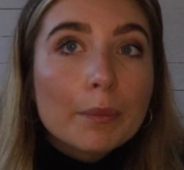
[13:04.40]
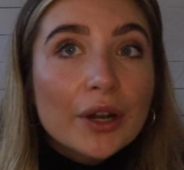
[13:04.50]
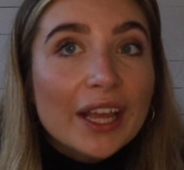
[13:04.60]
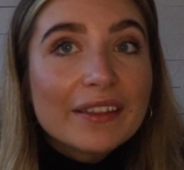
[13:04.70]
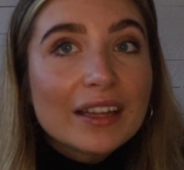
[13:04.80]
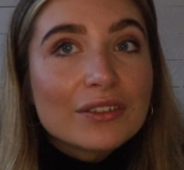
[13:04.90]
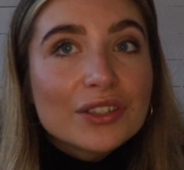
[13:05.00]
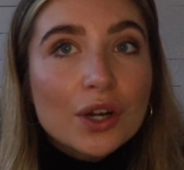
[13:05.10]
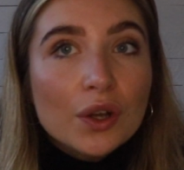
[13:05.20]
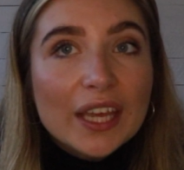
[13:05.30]
put it in their little
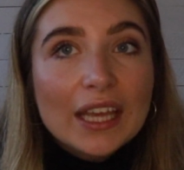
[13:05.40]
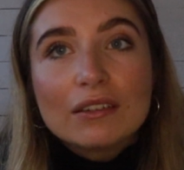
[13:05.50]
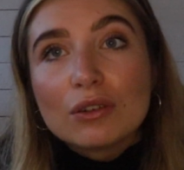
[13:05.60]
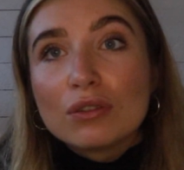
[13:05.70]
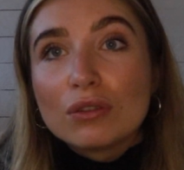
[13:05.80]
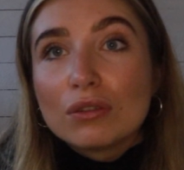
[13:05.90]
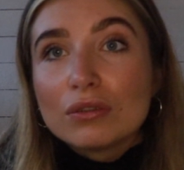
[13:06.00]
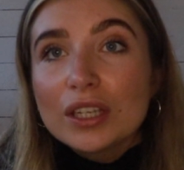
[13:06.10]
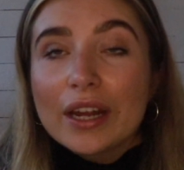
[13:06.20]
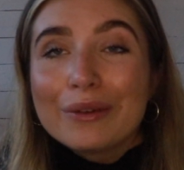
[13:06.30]
stocking,
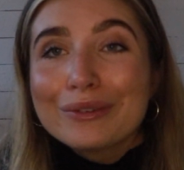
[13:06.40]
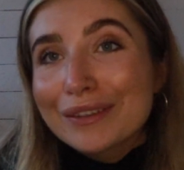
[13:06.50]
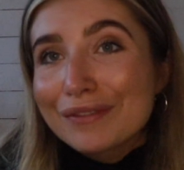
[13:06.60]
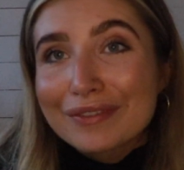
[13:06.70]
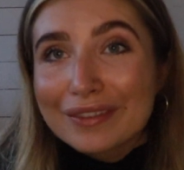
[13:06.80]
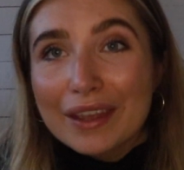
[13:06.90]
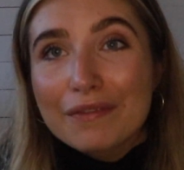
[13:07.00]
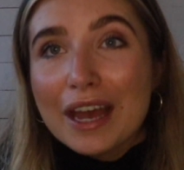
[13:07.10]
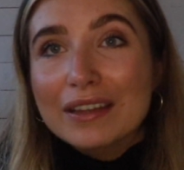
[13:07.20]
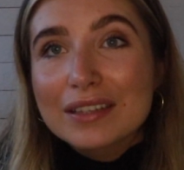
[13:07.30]
or, you know, give
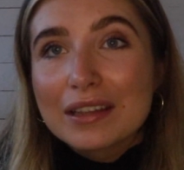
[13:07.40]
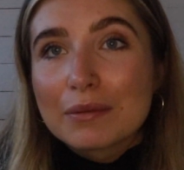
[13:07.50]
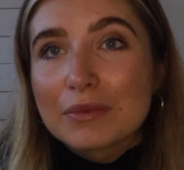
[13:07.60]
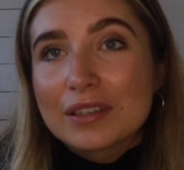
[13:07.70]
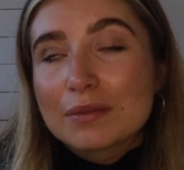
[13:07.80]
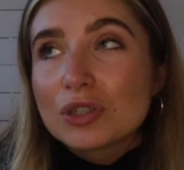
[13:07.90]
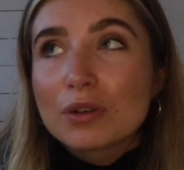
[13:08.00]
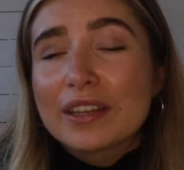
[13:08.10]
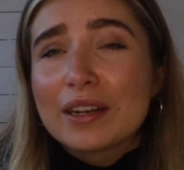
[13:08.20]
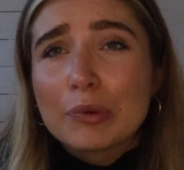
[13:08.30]
that to them, because I'm
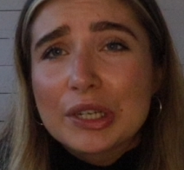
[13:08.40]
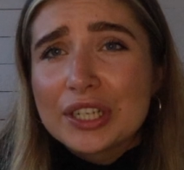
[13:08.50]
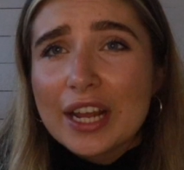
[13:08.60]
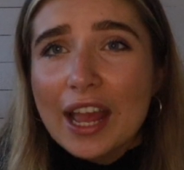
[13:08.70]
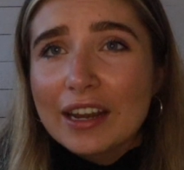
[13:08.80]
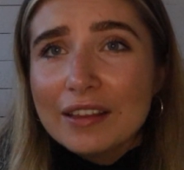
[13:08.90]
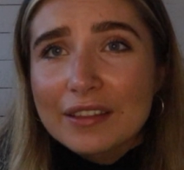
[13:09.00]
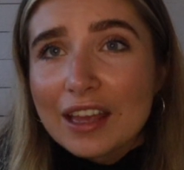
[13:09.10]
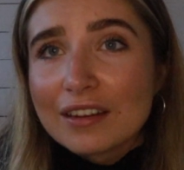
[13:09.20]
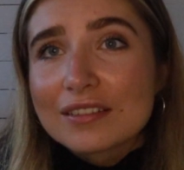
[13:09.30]
sure they'd appreciate
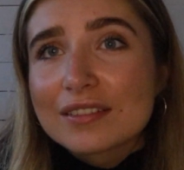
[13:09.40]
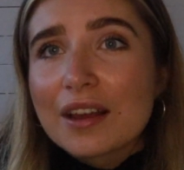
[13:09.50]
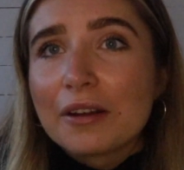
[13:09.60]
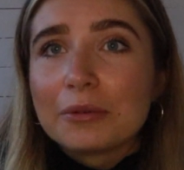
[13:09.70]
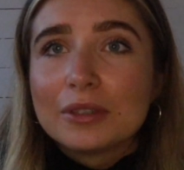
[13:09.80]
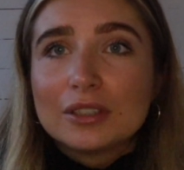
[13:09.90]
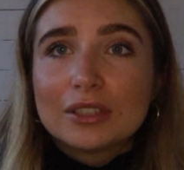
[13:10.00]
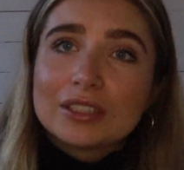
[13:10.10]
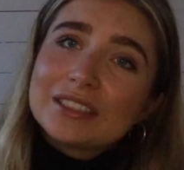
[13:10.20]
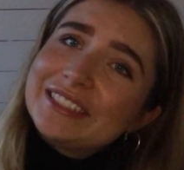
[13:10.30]
anything. So
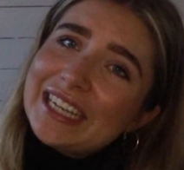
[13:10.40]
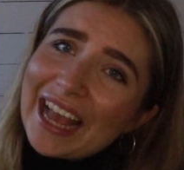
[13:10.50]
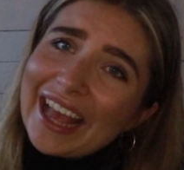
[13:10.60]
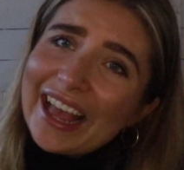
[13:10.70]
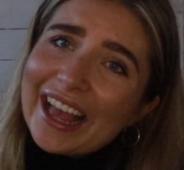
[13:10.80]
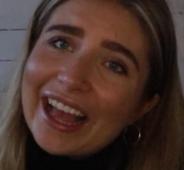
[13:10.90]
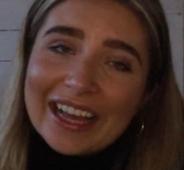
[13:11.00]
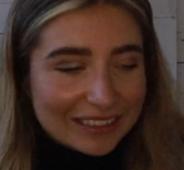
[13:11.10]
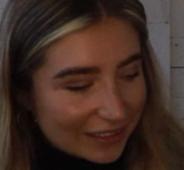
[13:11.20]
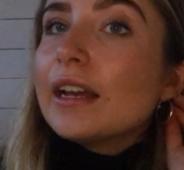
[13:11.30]

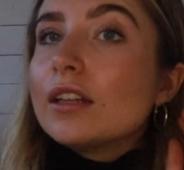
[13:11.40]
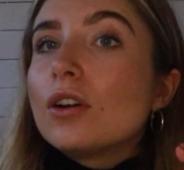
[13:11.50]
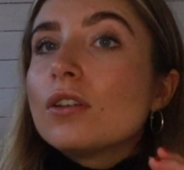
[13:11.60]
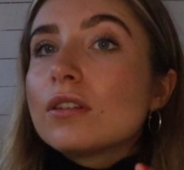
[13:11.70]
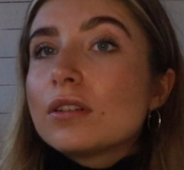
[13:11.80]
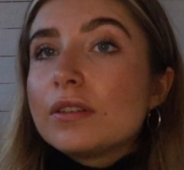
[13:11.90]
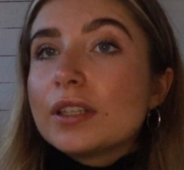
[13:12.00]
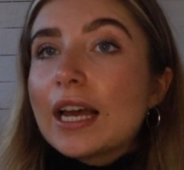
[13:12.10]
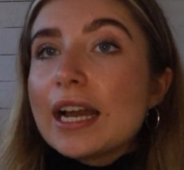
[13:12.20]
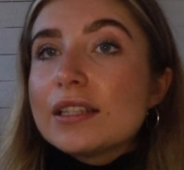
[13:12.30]
yeah. And along
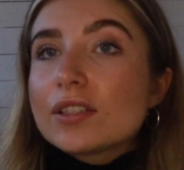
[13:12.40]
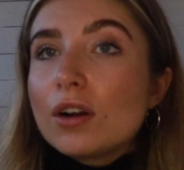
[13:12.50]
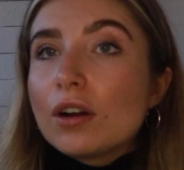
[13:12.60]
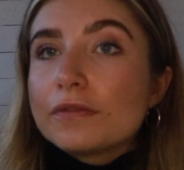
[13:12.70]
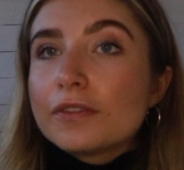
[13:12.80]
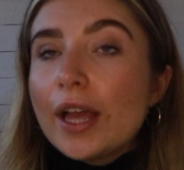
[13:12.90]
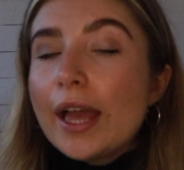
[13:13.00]
the lines of